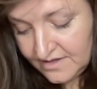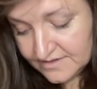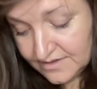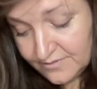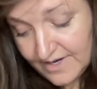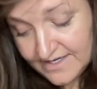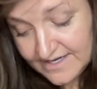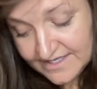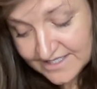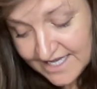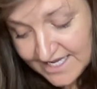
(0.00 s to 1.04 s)
So the right to
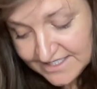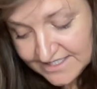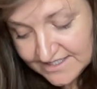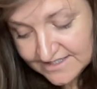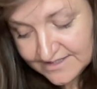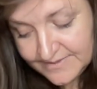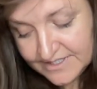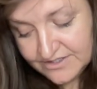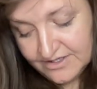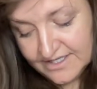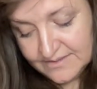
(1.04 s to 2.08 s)
education and
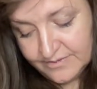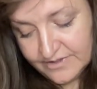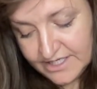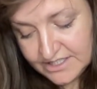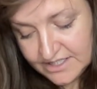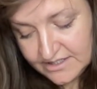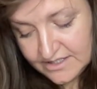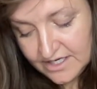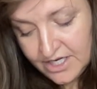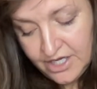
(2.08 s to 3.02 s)
spiritual exploration,